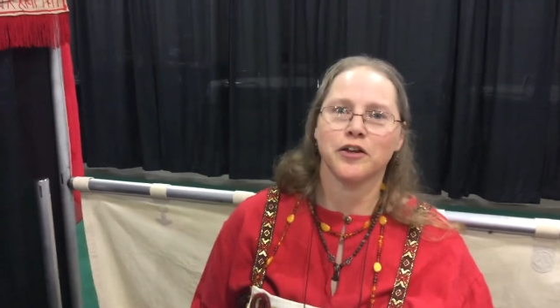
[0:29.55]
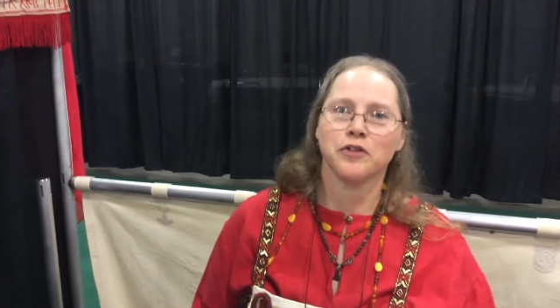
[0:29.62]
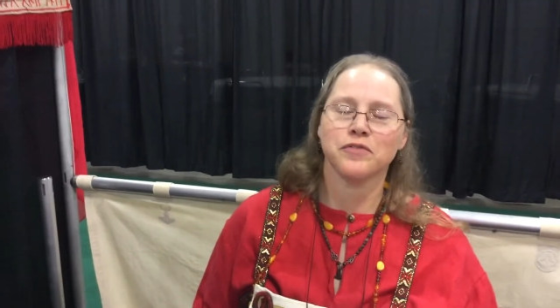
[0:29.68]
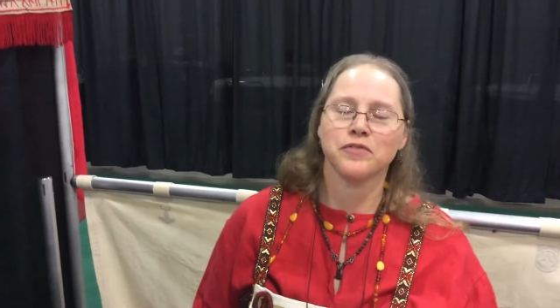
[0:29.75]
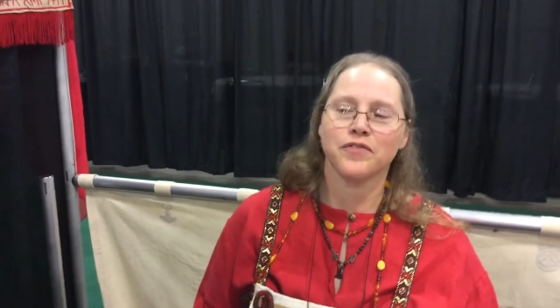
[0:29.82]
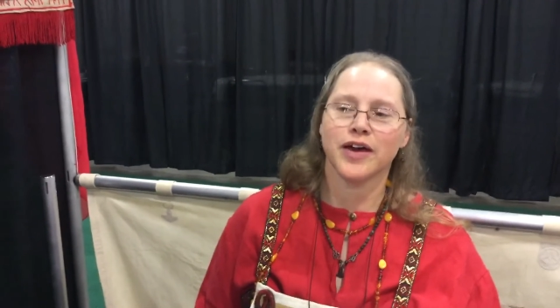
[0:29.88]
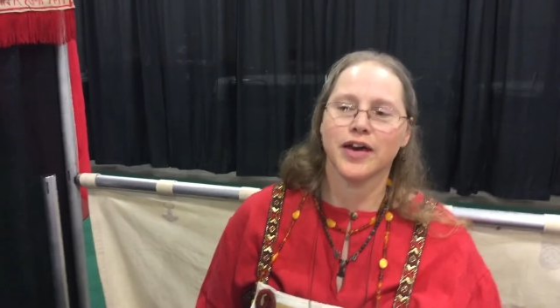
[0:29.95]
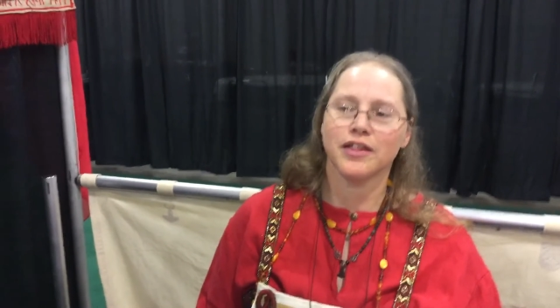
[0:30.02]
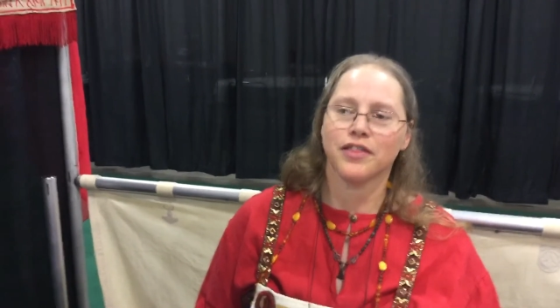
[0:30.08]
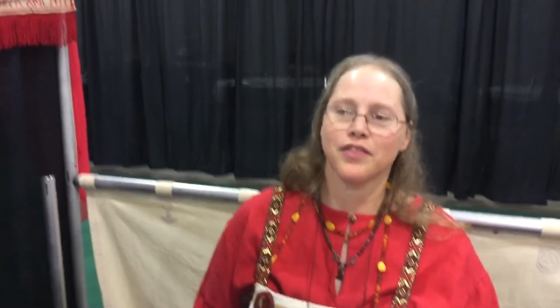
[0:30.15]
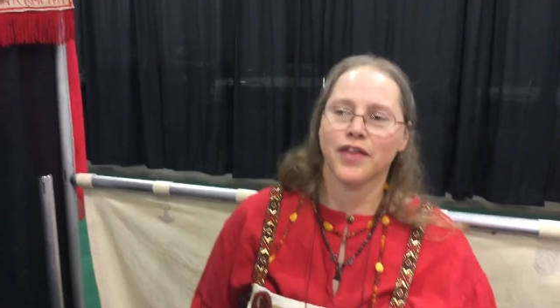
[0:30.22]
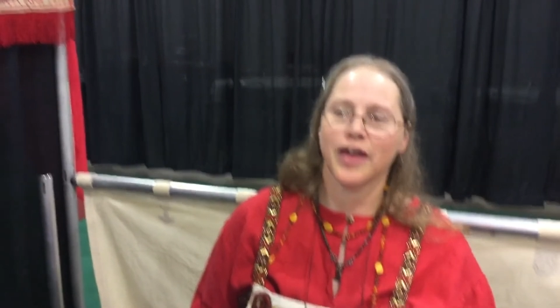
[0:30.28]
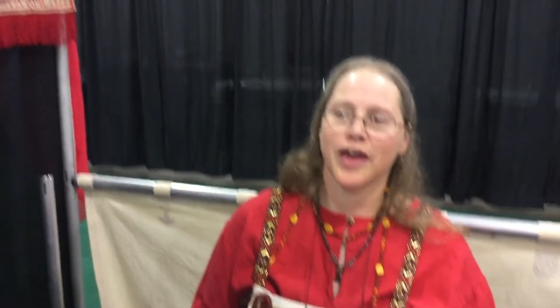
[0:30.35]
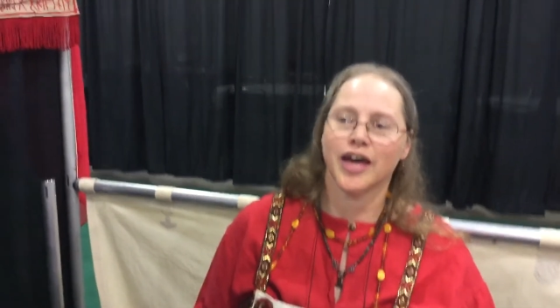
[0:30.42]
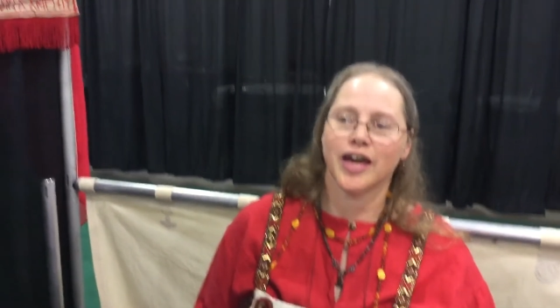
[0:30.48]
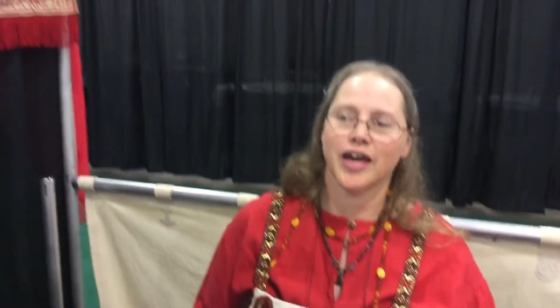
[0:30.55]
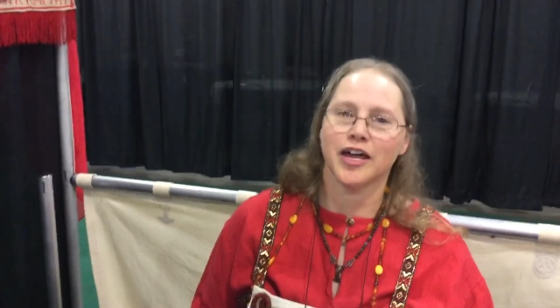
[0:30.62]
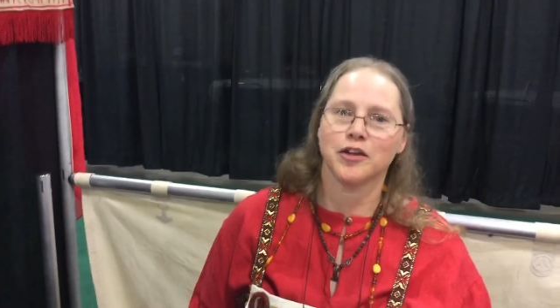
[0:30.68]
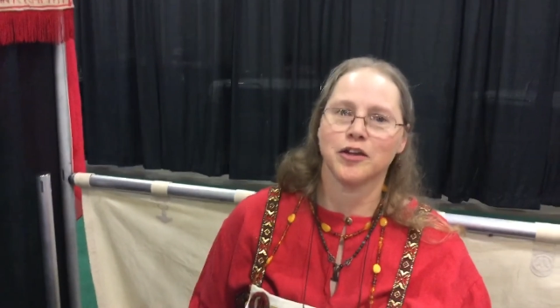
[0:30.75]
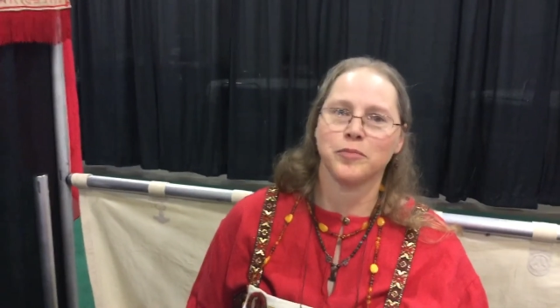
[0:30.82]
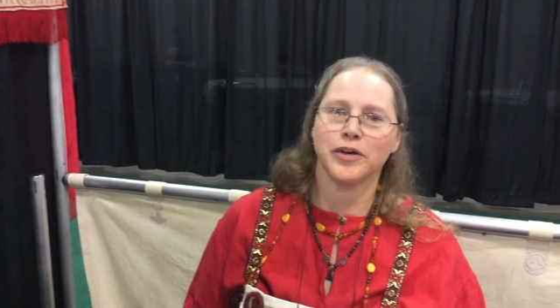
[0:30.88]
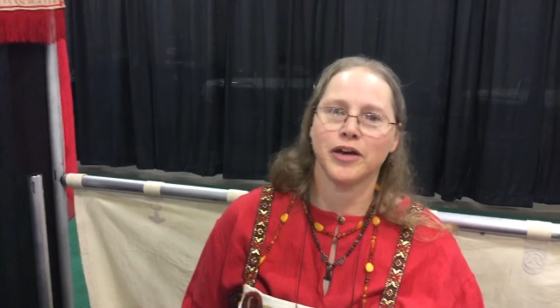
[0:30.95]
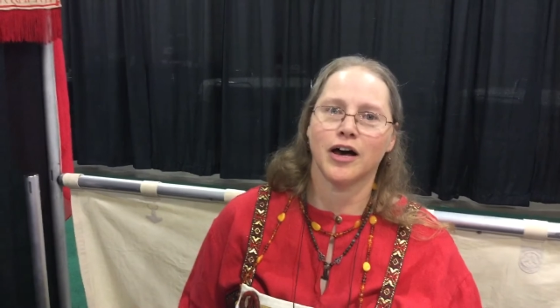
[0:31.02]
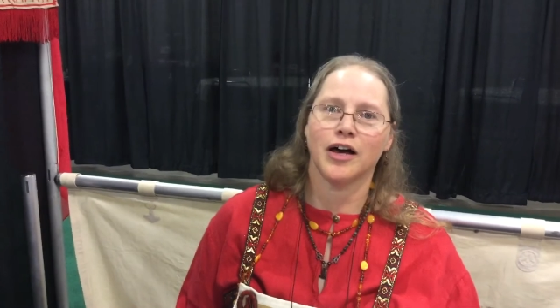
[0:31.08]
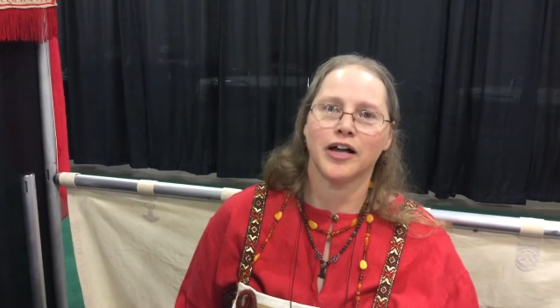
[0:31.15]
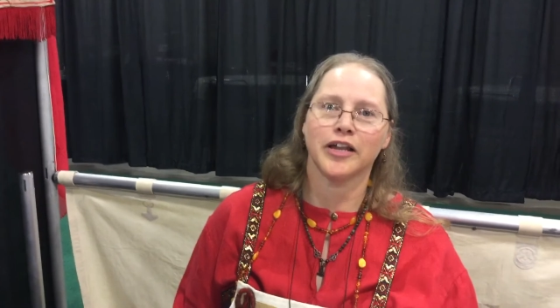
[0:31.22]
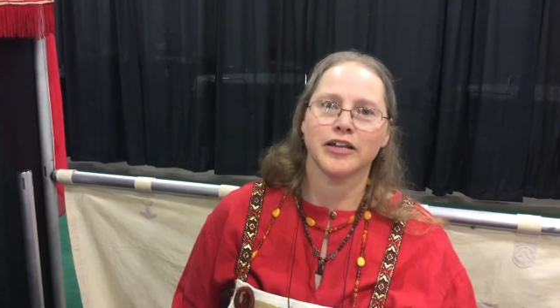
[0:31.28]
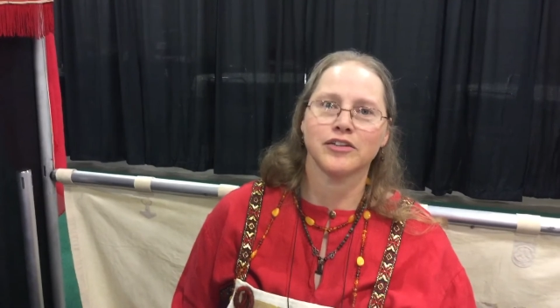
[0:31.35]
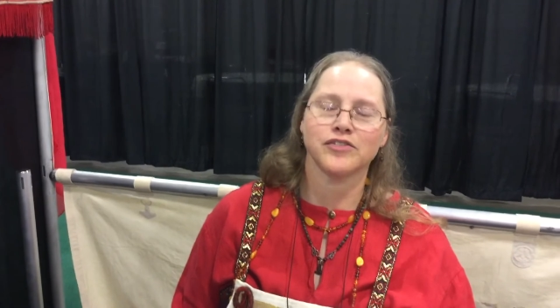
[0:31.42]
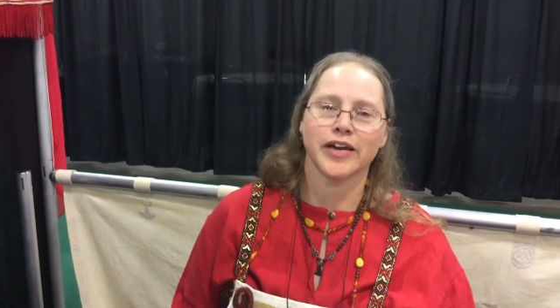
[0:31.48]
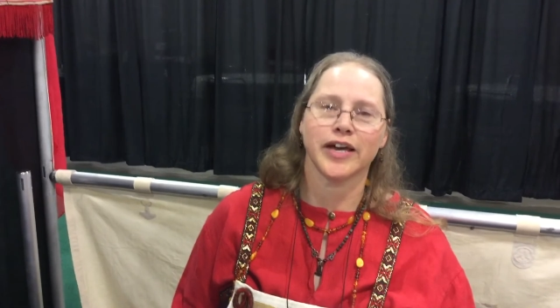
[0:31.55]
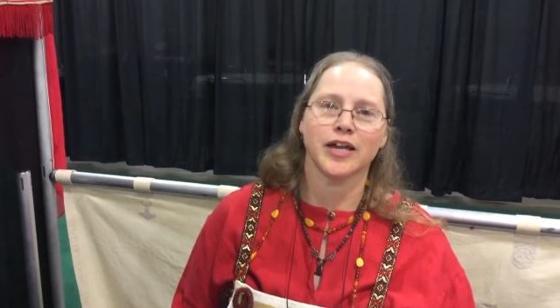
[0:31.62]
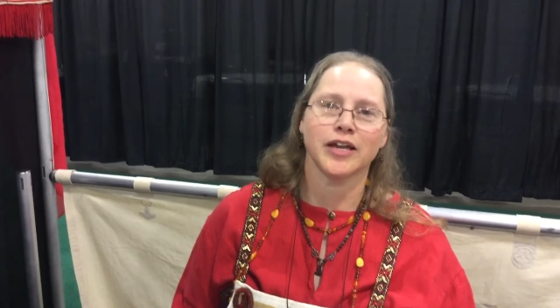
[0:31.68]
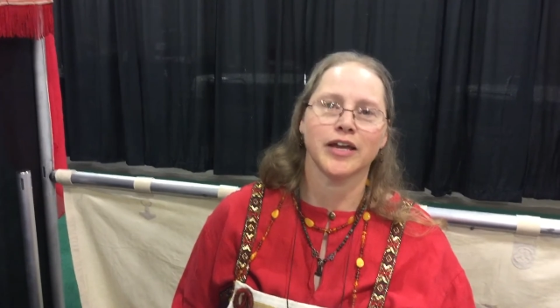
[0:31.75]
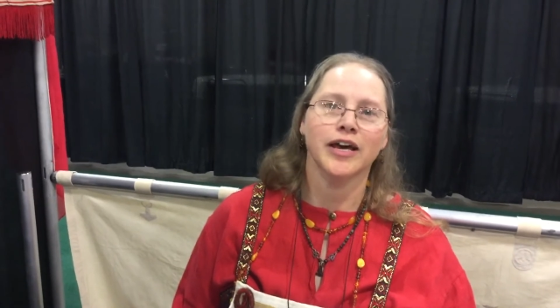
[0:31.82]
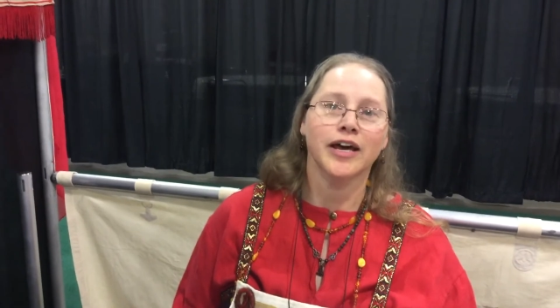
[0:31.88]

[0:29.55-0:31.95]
interfaith and beyond, and stand